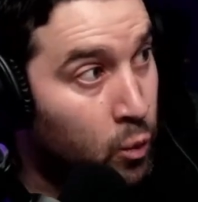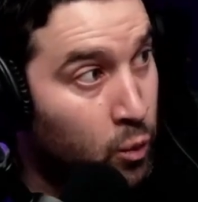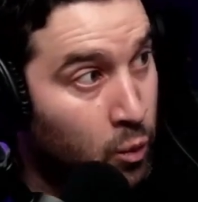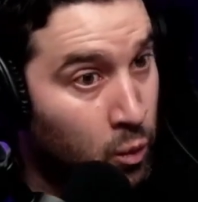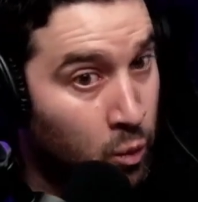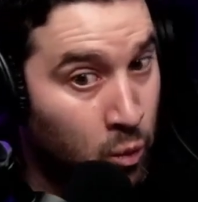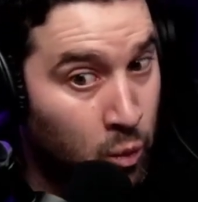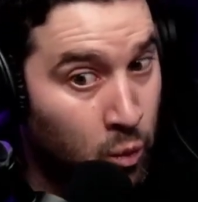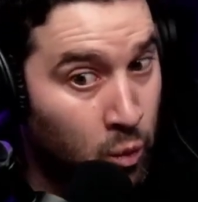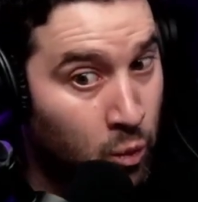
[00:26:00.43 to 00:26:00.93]

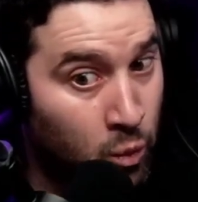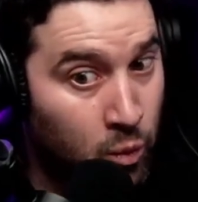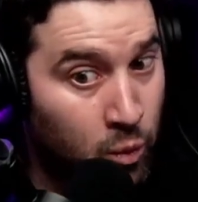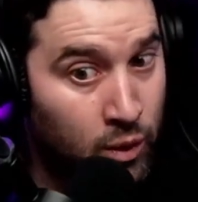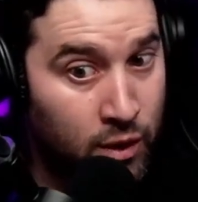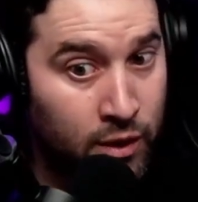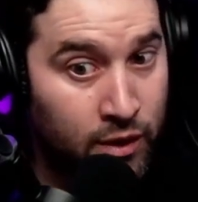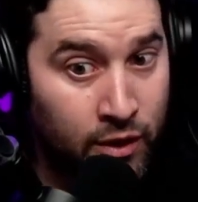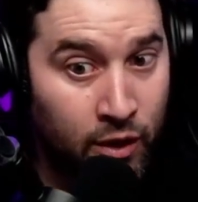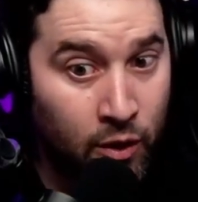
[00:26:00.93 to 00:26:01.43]

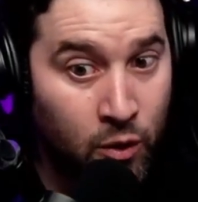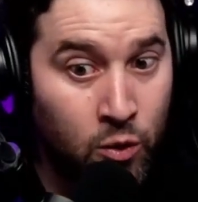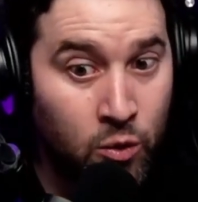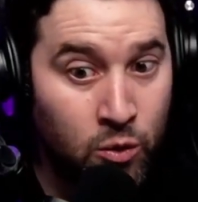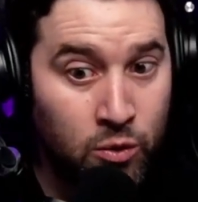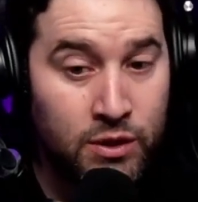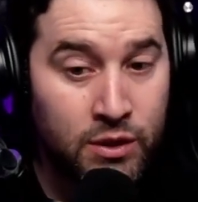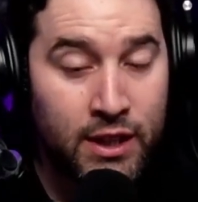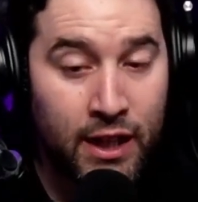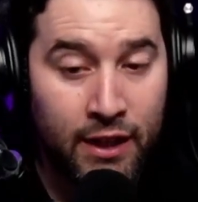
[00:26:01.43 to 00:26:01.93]

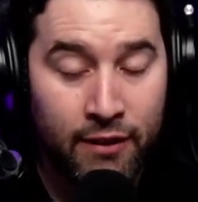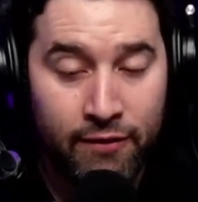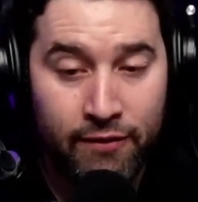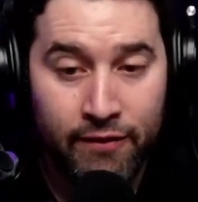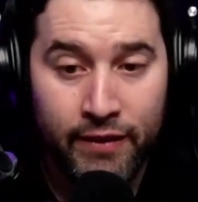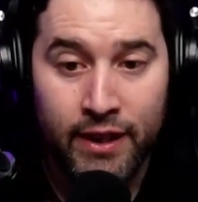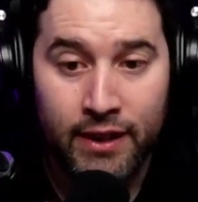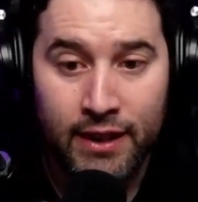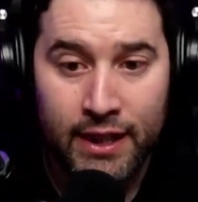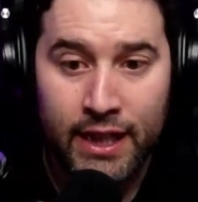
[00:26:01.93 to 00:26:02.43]
Who's going to
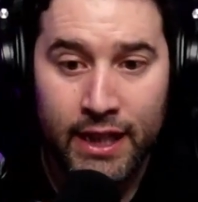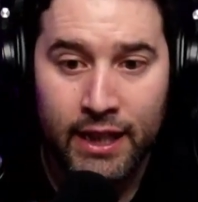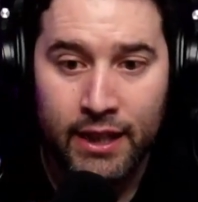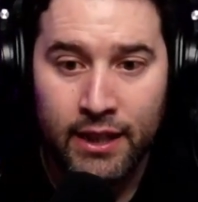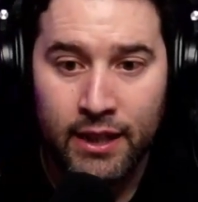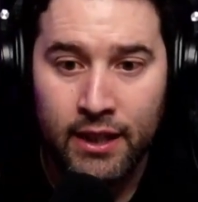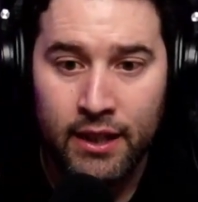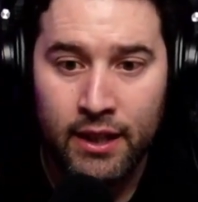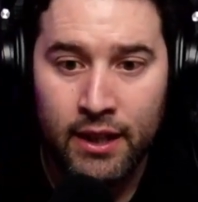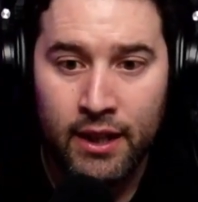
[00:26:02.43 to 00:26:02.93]
fill
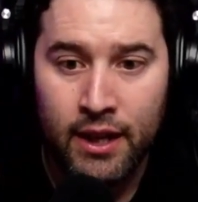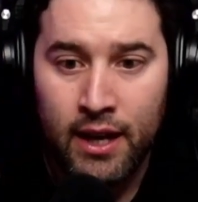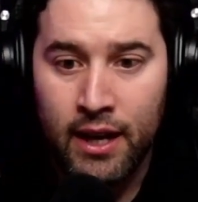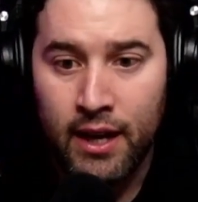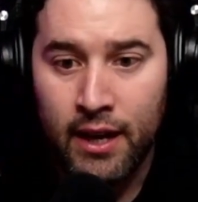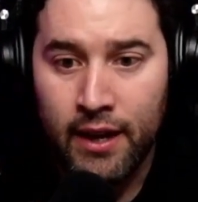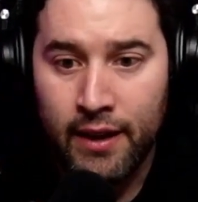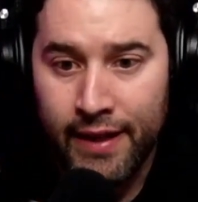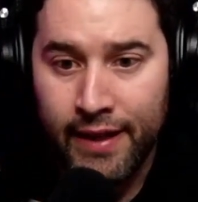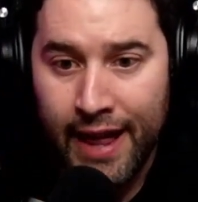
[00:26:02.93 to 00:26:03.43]
in
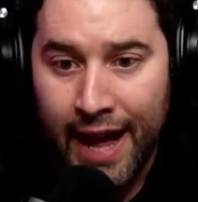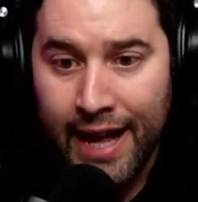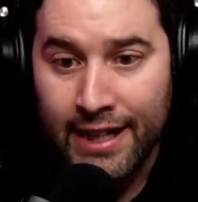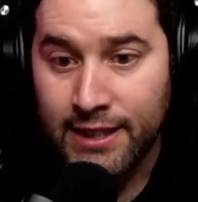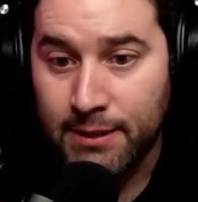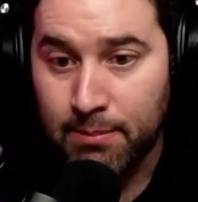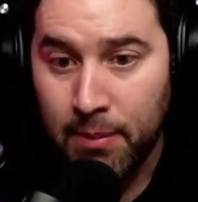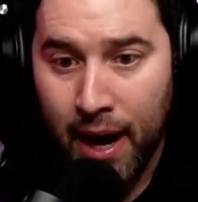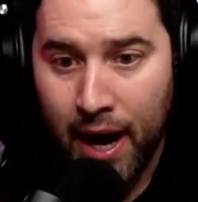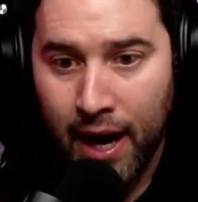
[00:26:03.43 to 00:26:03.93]
that
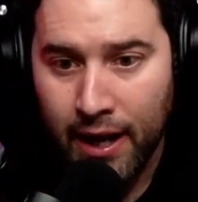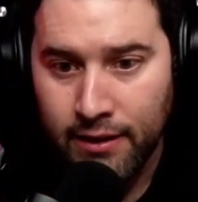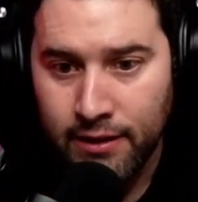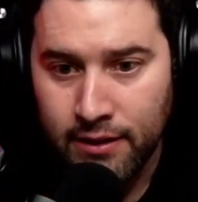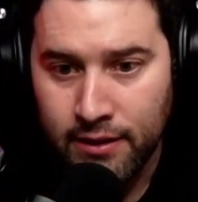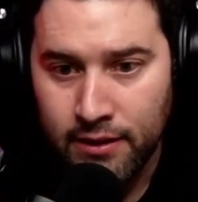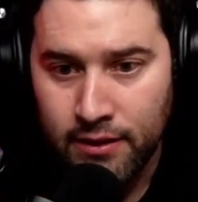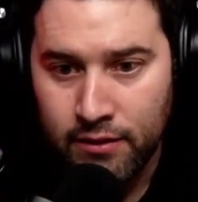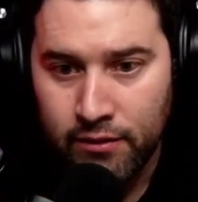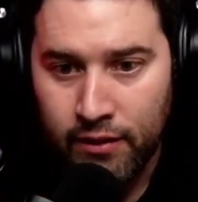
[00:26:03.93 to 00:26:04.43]
spot,
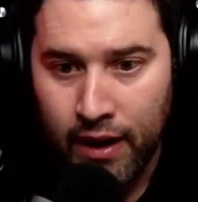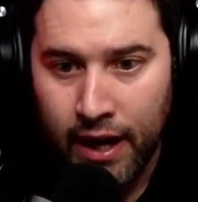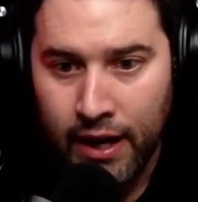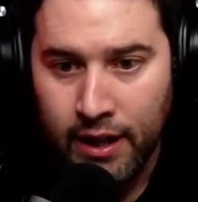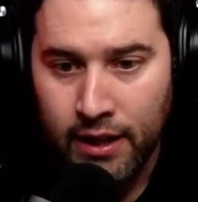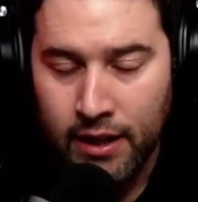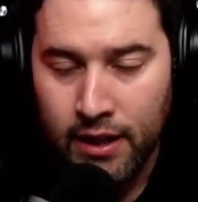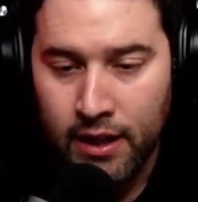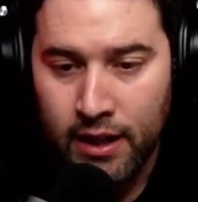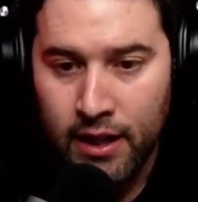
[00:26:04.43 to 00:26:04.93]

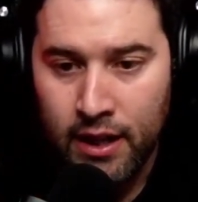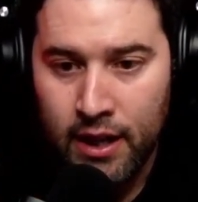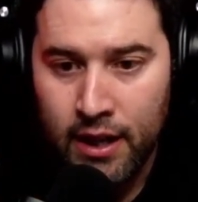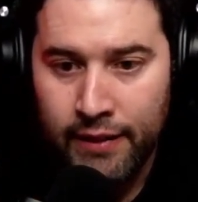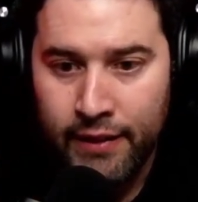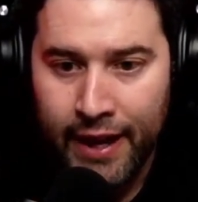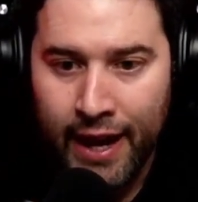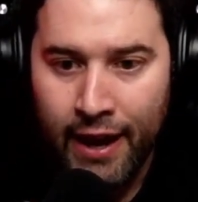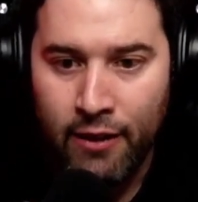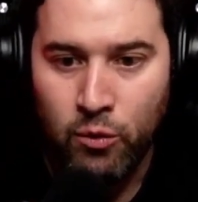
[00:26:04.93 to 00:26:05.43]
right?
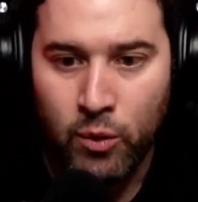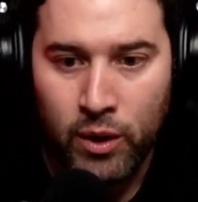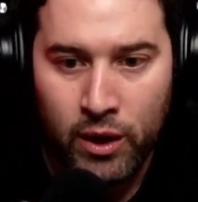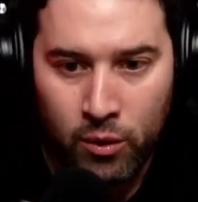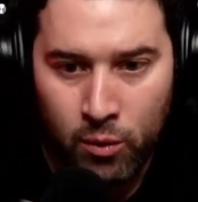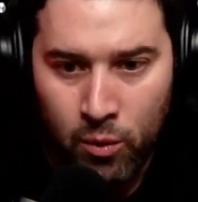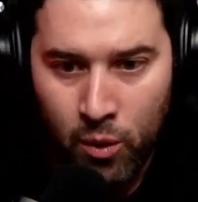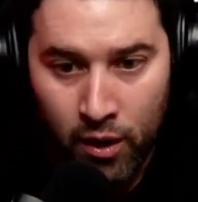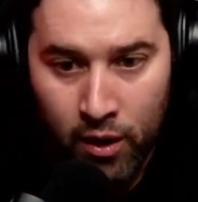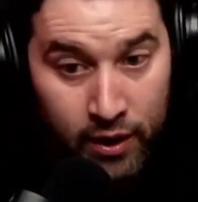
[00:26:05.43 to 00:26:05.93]
They have
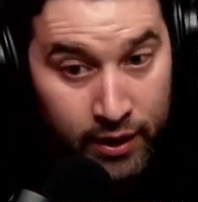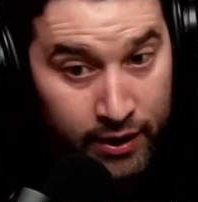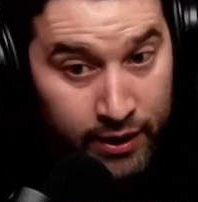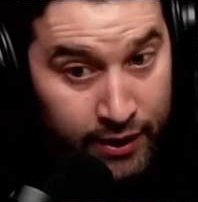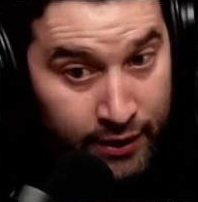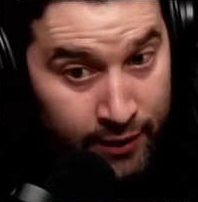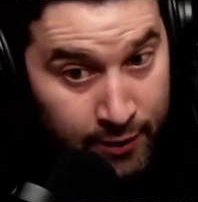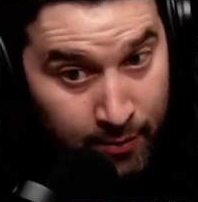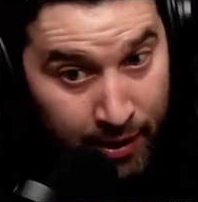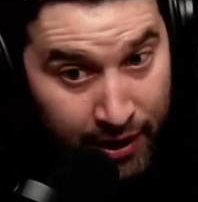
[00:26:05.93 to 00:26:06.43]
Will Warren
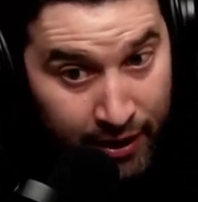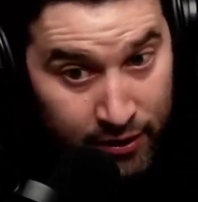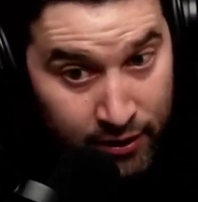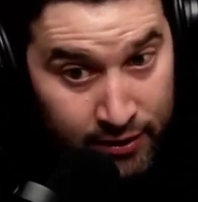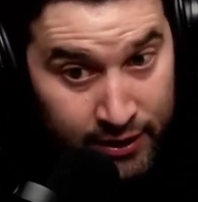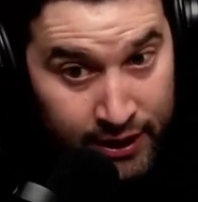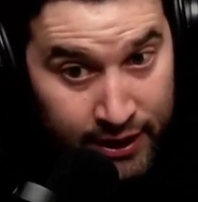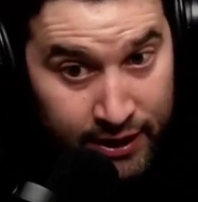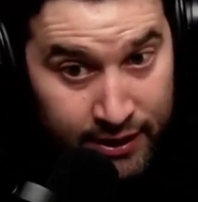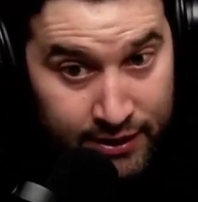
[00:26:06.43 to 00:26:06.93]
in the minor
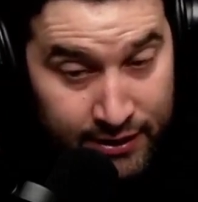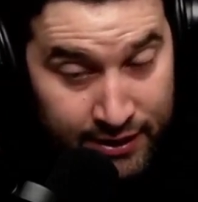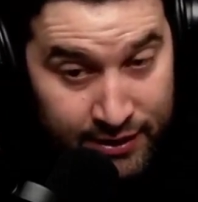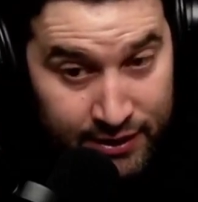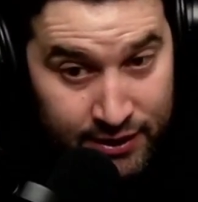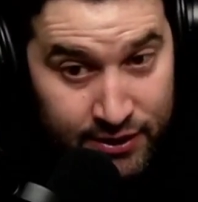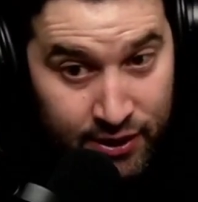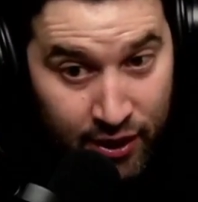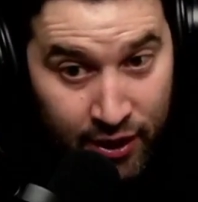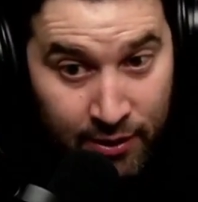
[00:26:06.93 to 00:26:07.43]
leagues as
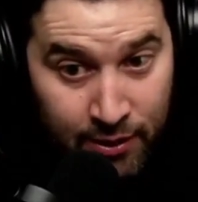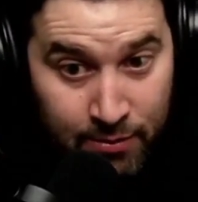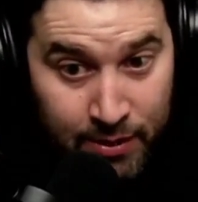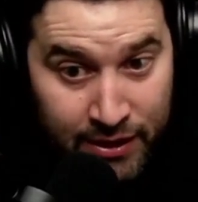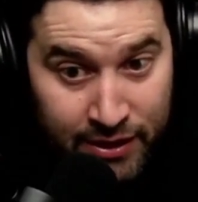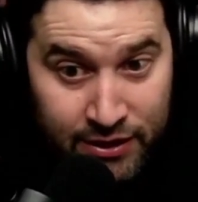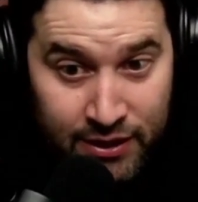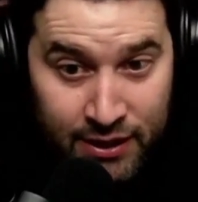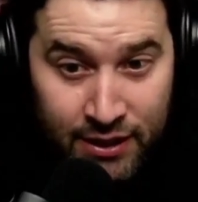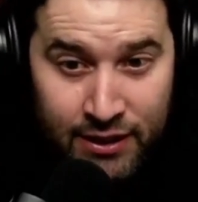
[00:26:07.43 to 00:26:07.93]
a starting
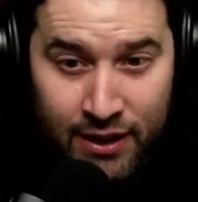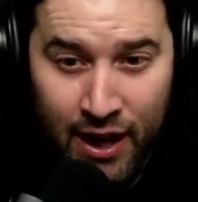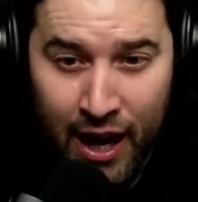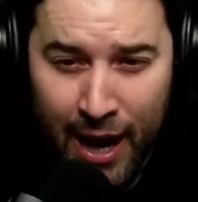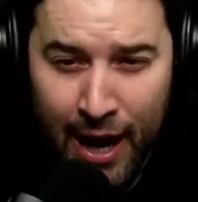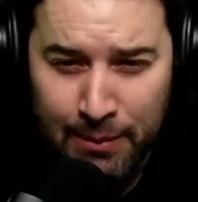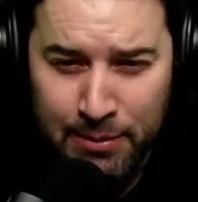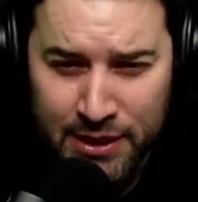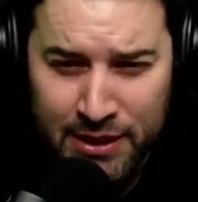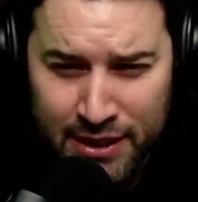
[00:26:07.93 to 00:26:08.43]
pitching
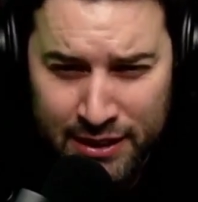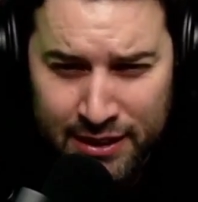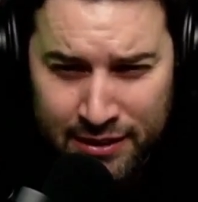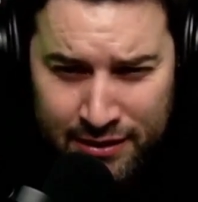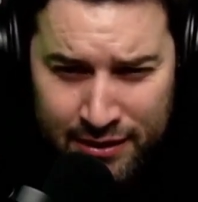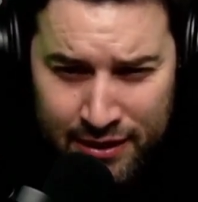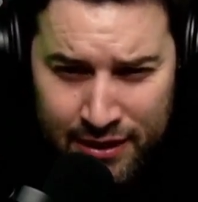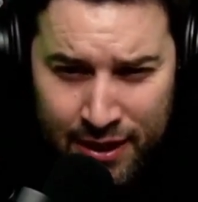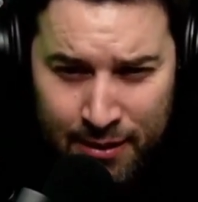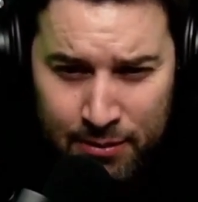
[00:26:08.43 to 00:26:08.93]

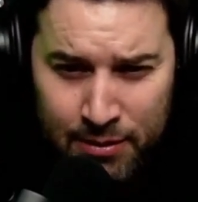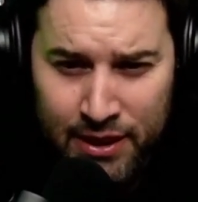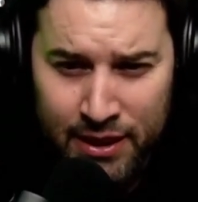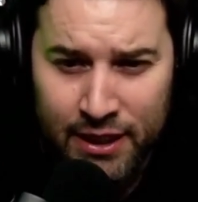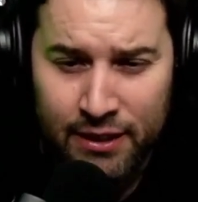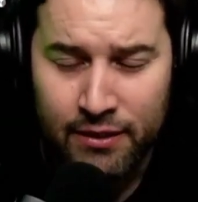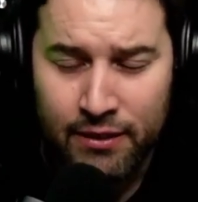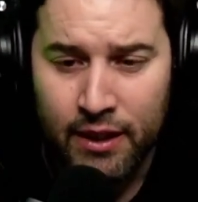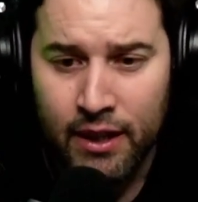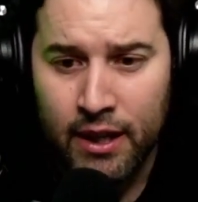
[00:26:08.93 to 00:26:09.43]
option, I believe.